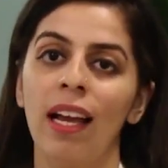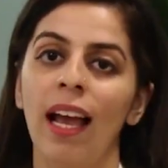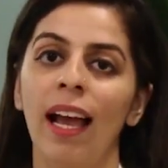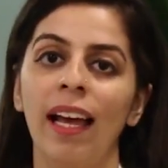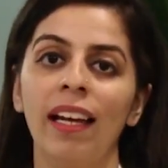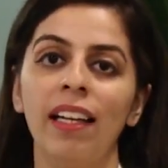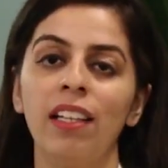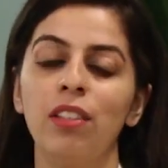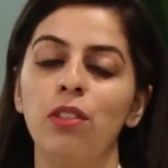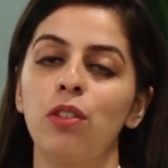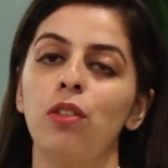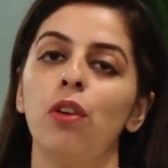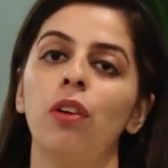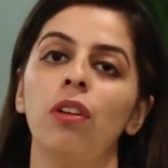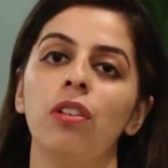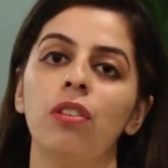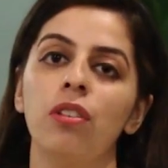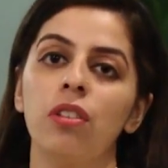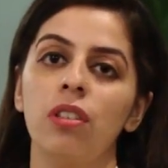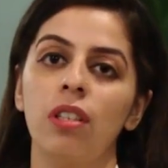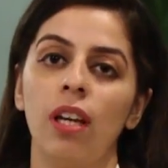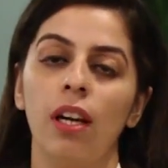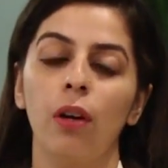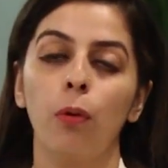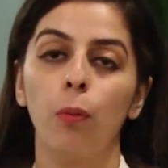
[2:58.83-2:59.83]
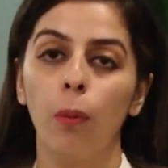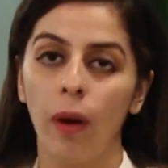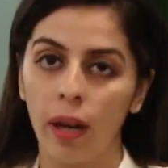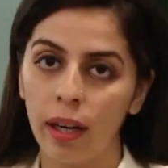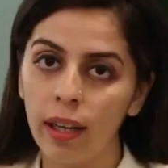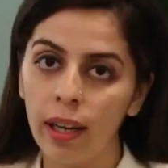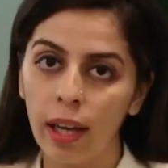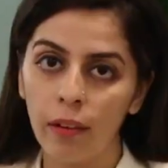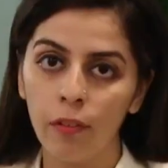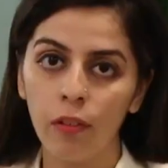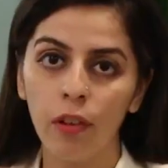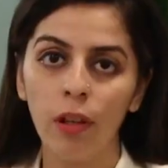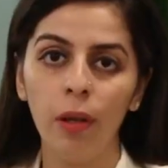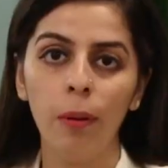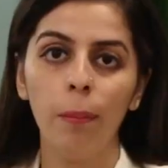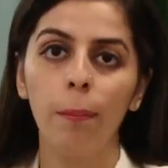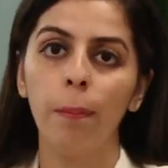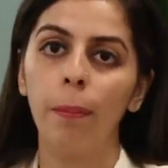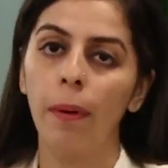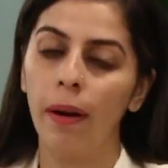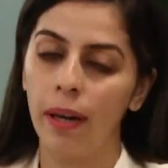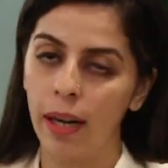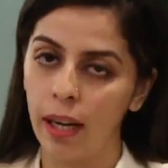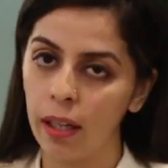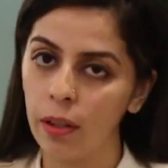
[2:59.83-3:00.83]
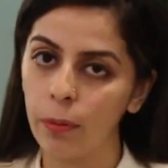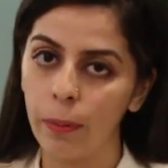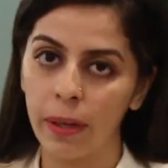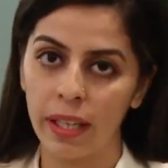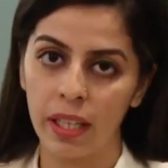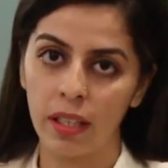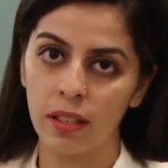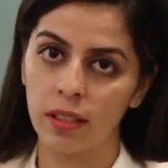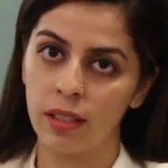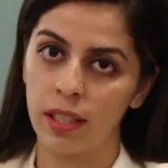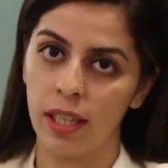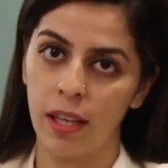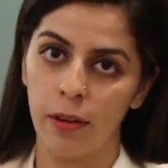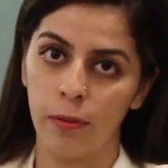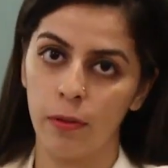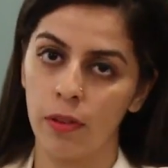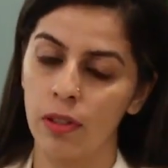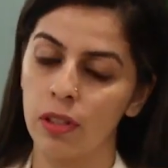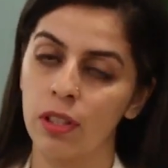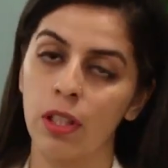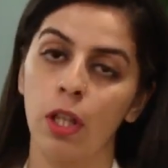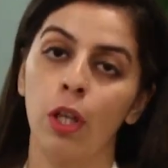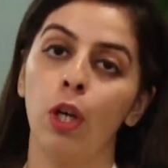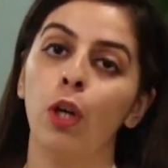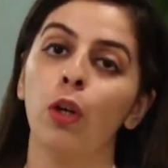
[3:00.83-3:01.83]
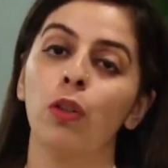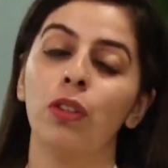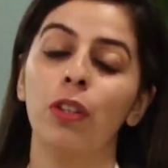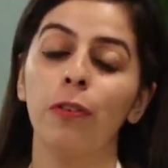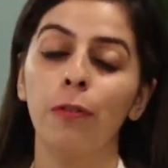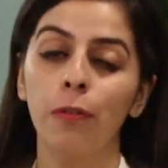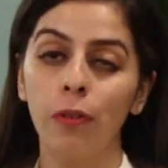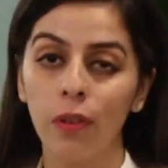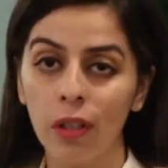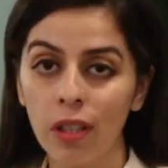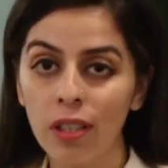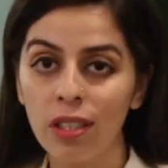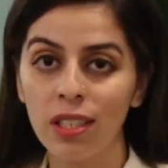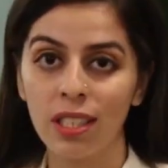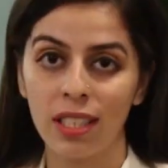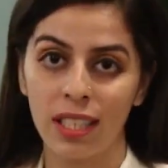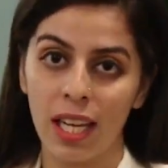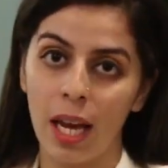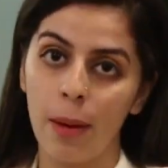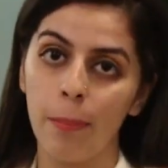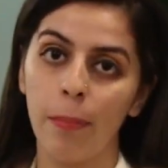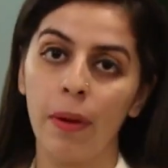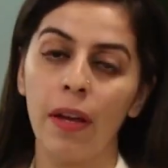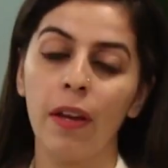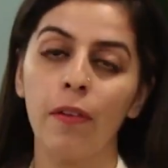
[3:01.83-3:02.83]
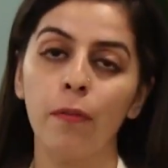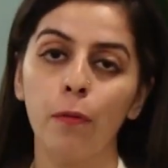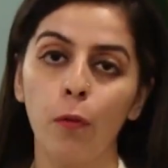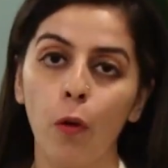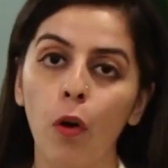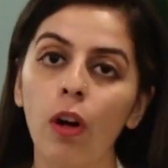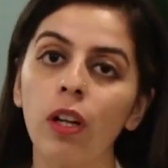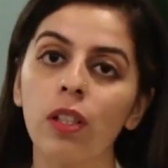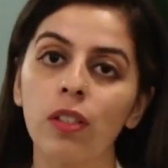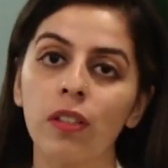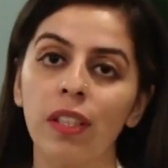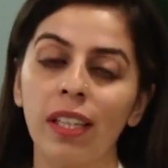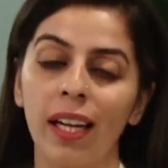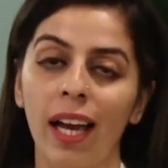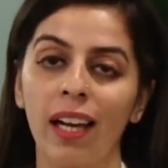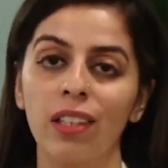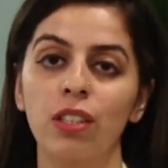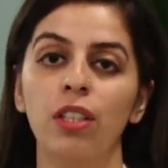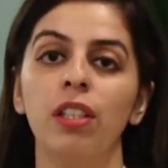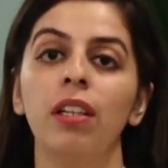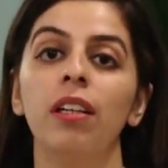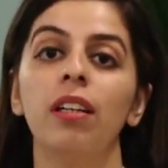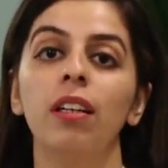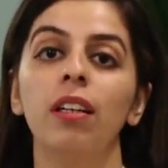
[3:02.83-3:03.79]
And it's not just at one level, but at various levels. The first step involves in actually